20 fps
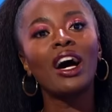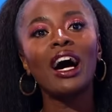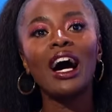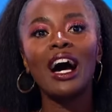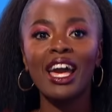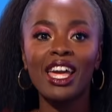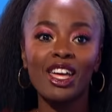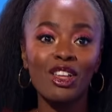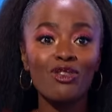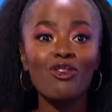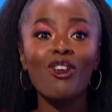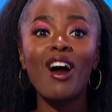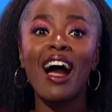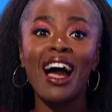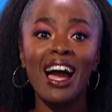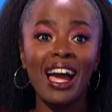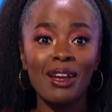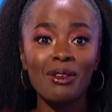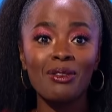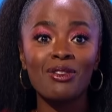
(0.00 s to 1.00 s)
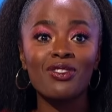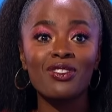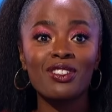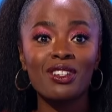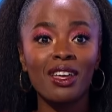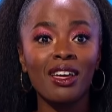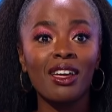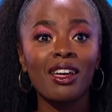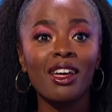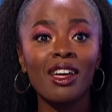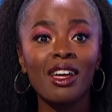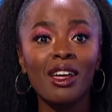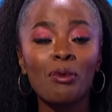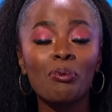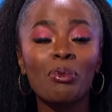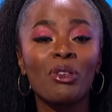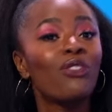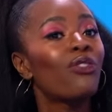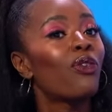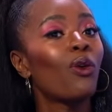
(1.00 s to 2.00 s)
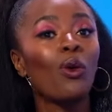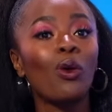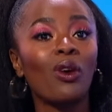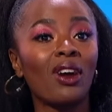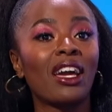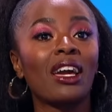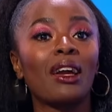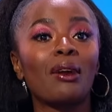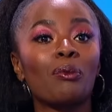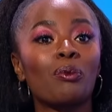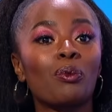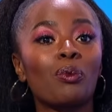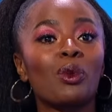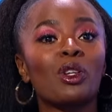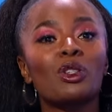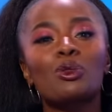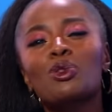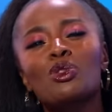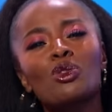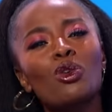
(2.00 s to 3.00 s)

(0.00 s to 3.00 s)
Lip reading: I arrived before him, which was